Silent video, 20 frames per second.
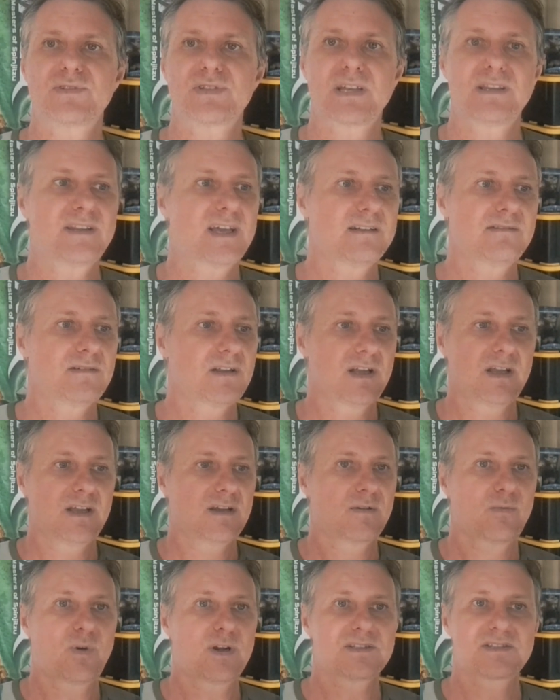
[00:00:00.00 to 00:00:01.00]
And then
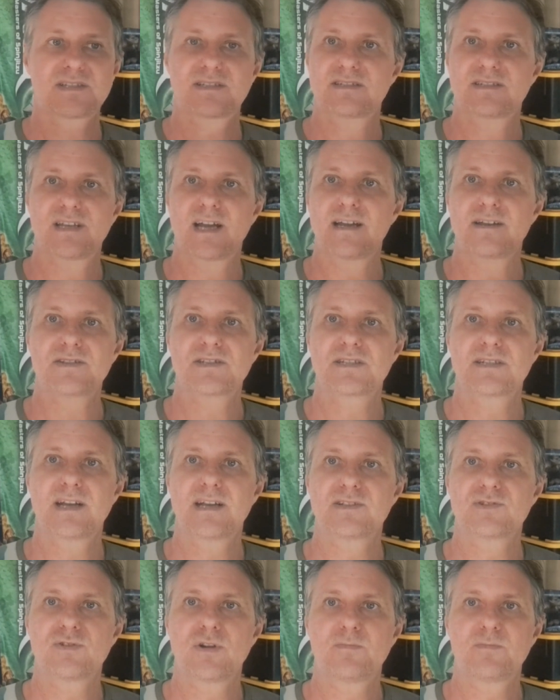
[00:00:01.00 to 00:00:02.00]
once sales
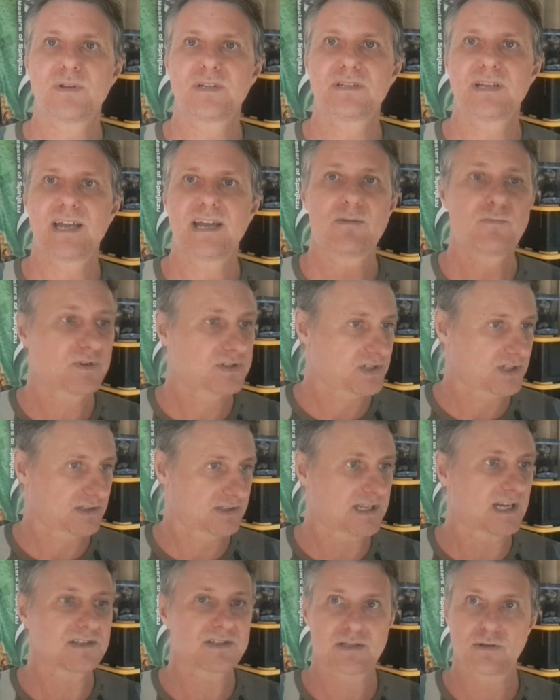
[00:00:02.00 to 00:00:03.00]
start dropping down, which it
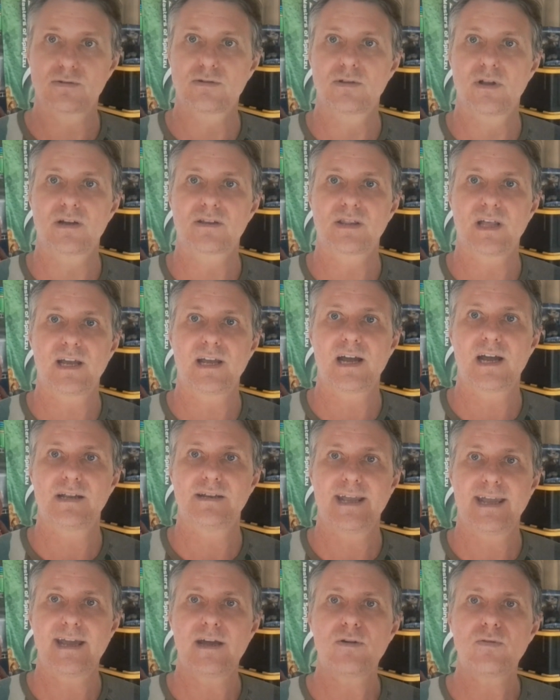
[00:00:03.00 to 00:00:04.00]
does look like they are
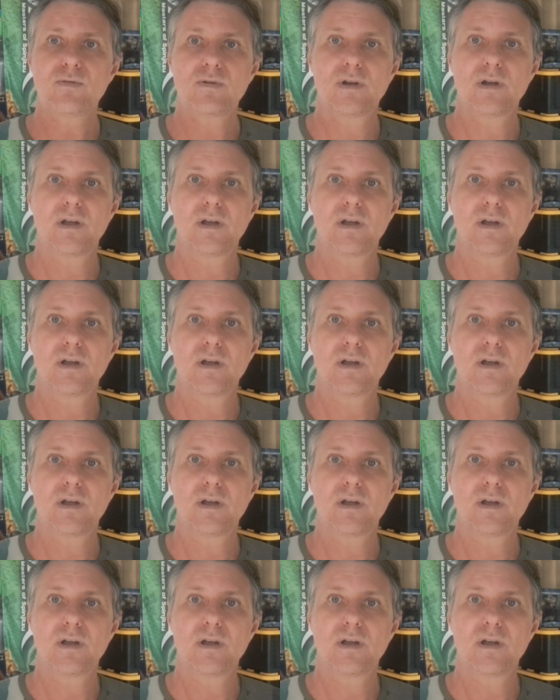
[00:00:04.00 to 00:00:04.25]
now,